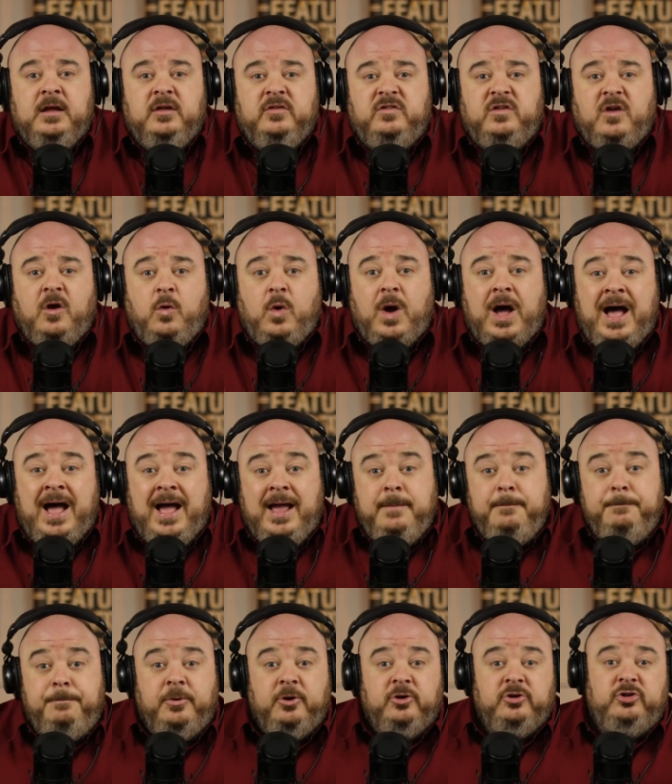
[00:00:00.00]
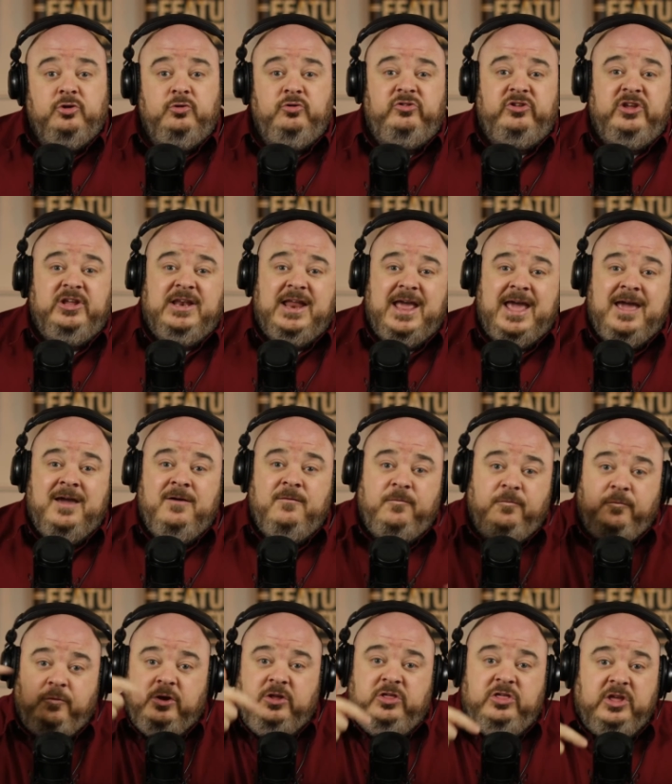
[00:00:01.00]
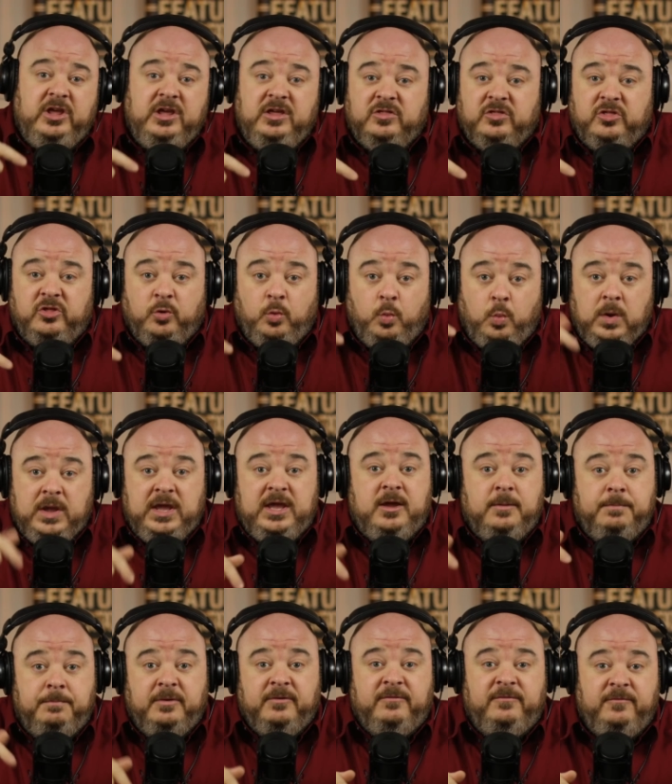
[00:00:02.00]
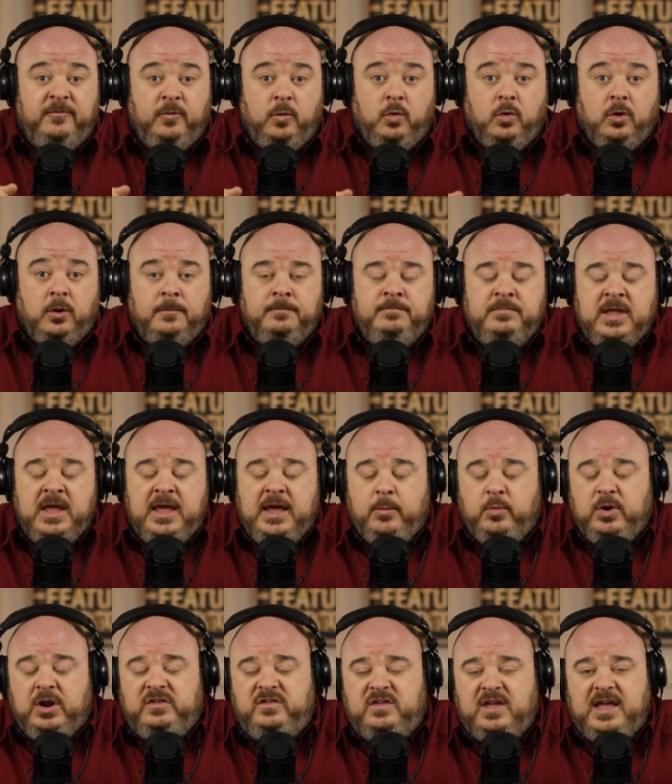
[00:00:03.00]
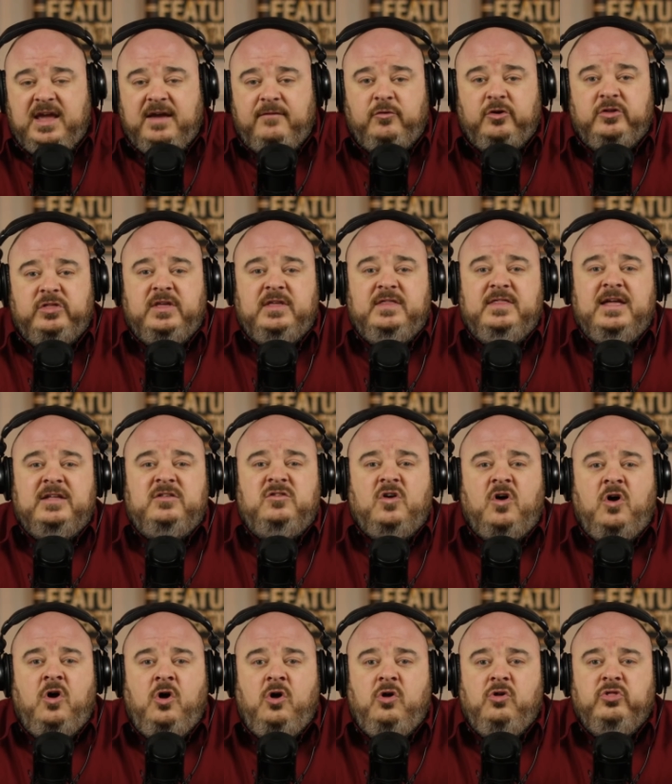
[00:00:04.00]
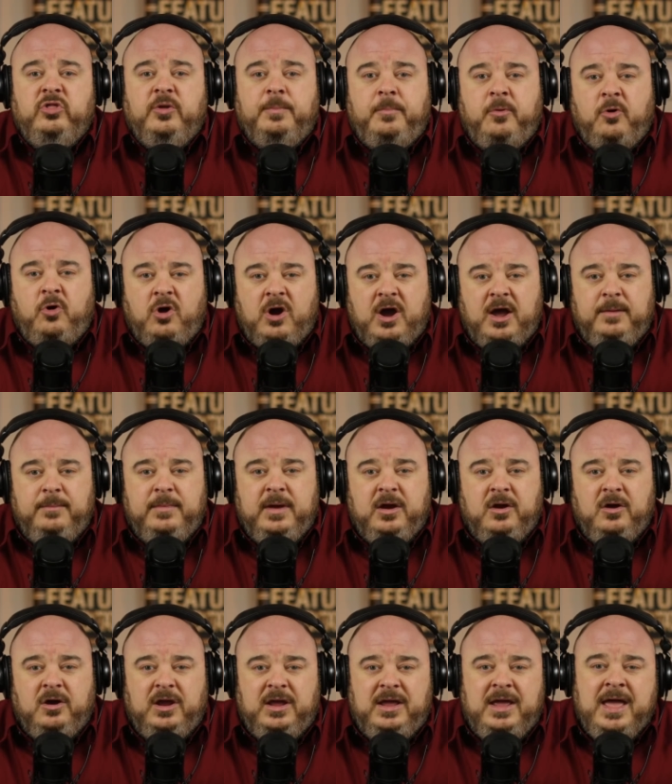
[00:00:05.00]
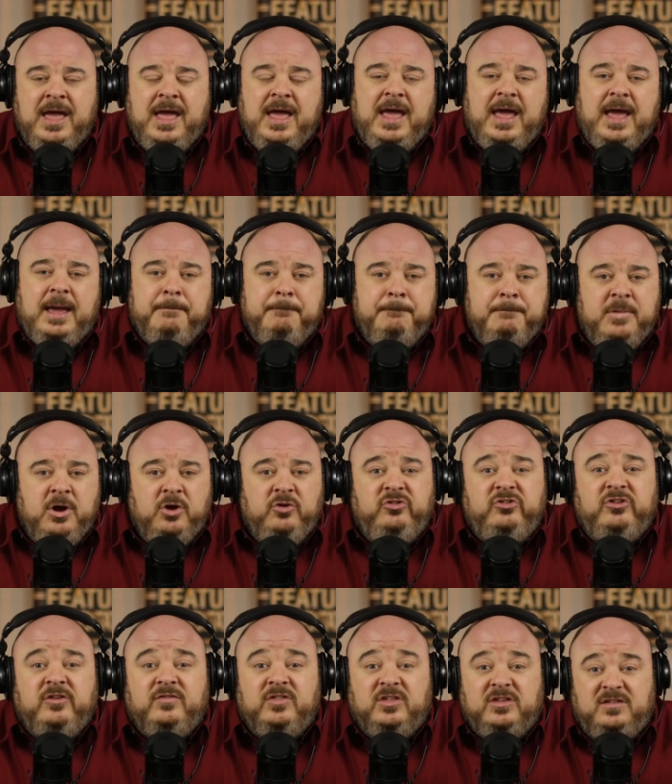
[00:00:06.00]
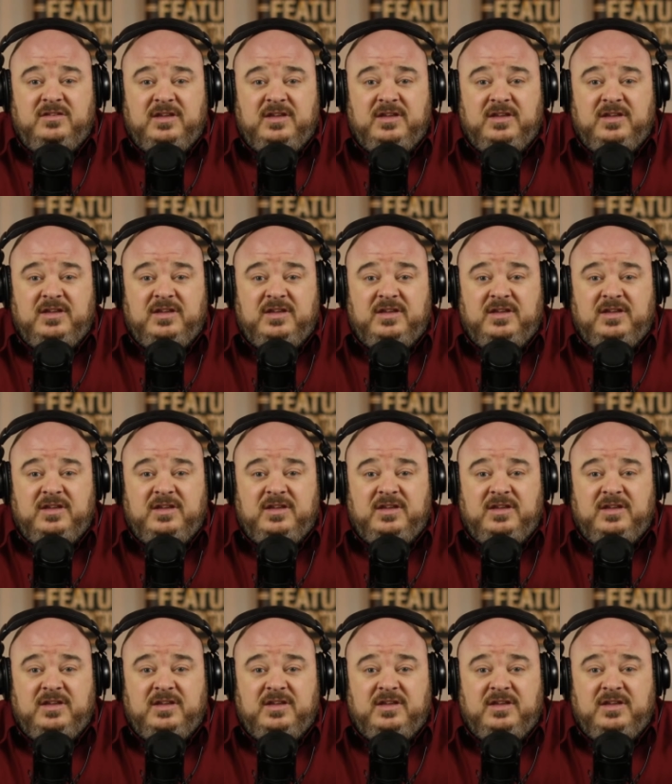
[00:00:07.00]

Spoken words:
So I'm producing everything the week before. And when I say everything, that's all the primary and most of the